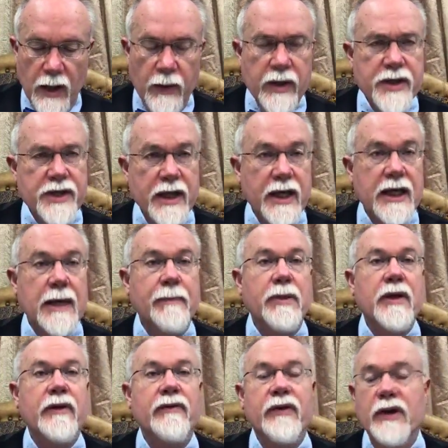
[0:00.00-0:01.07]
We're going to take a
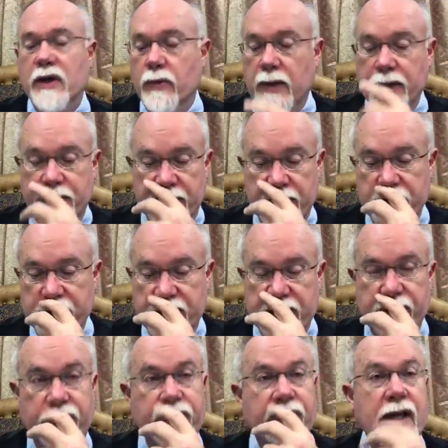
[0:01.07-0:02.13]
couple of
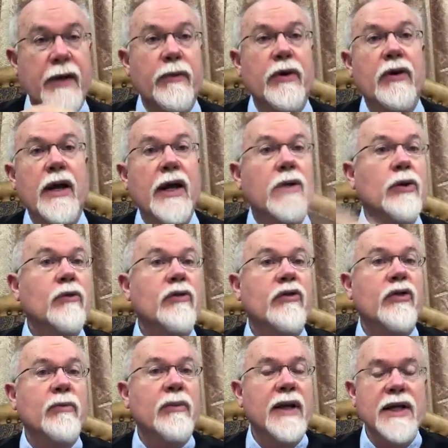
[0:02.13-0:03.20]
questions that were held over
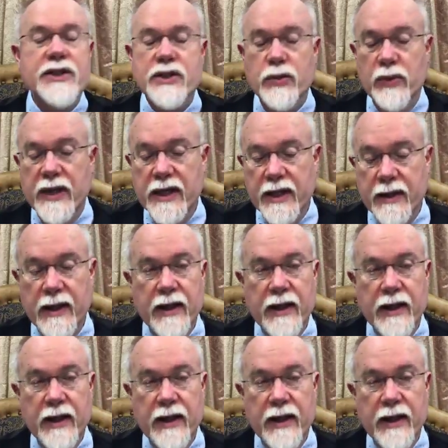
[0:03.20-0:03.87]
from last week,